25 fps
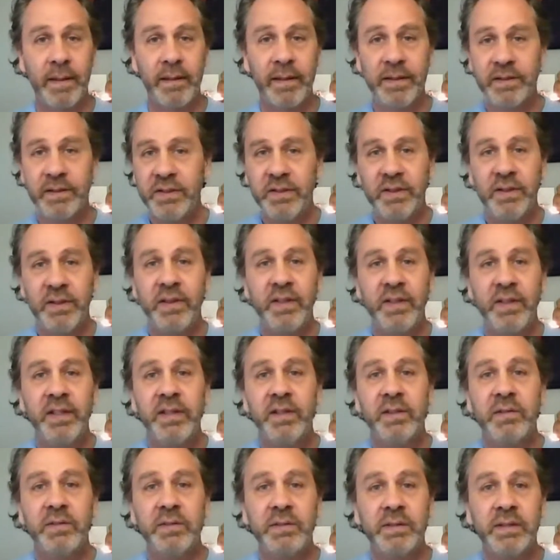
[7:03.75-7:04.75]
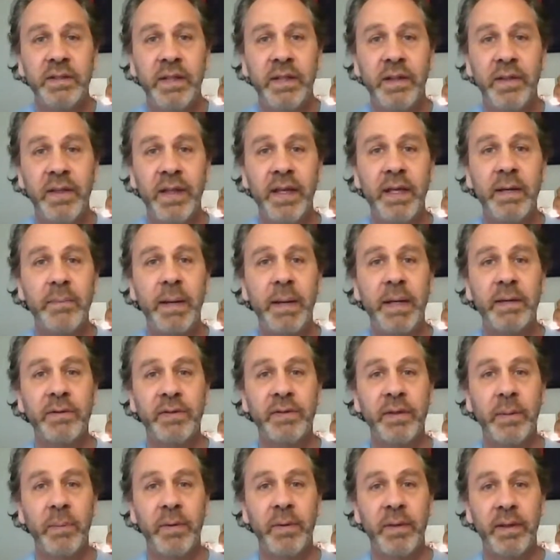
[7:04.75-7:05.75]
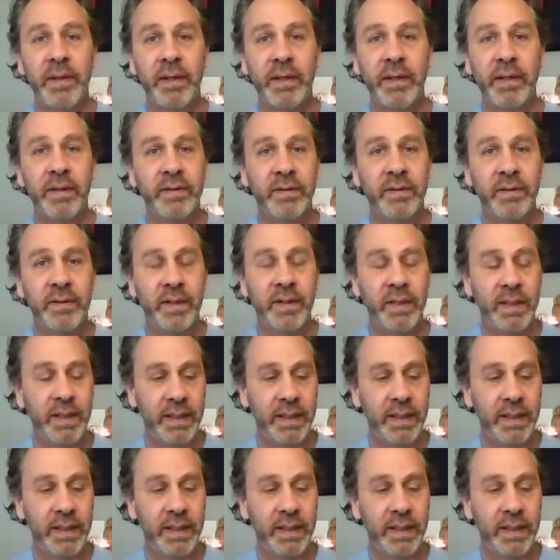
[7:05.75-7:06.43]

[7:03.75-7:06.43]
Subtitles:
Let's, think about some things.